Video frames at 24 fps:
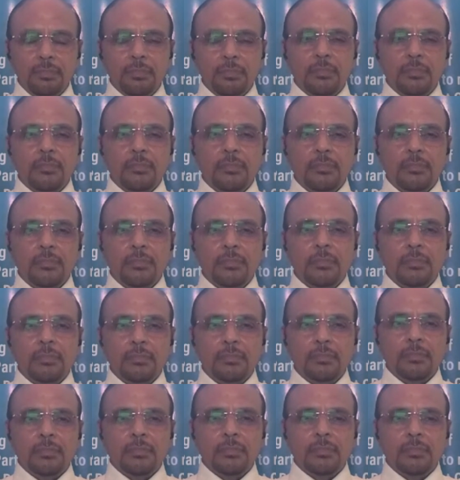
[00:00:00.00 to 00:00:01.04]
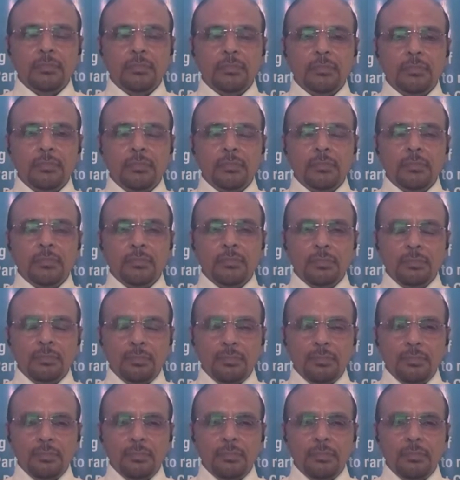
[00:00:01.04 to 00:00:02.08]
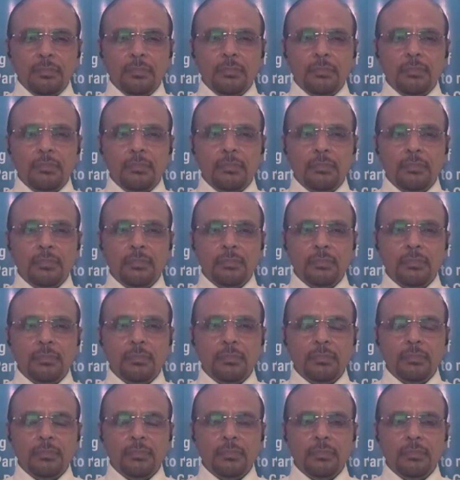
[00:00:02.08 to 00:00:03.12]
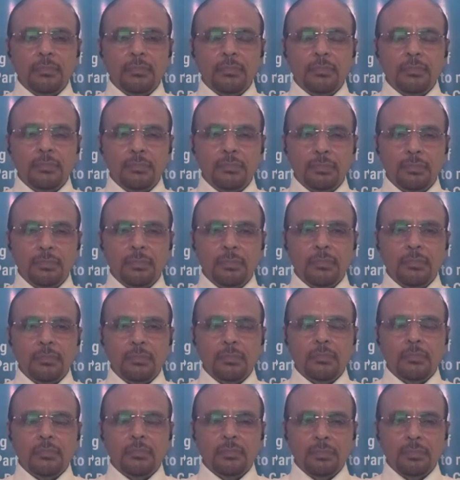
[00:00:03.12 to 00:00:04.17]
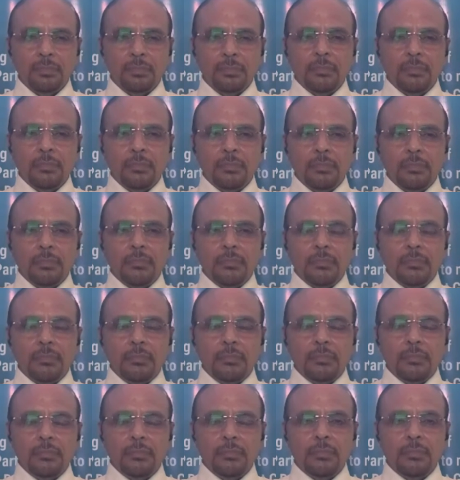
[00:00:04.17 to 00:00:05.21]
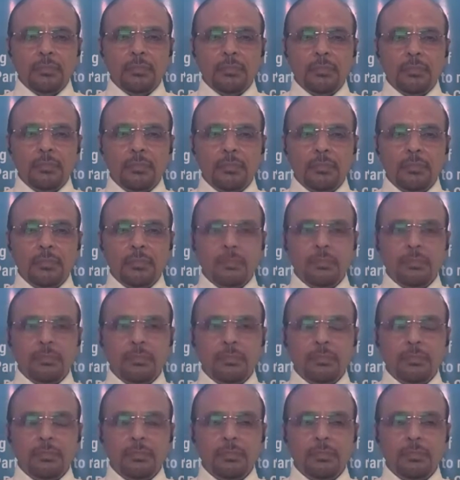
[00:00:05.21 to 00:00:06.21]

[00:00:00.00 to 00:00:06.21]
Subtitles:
No words are spoken by the person on screen.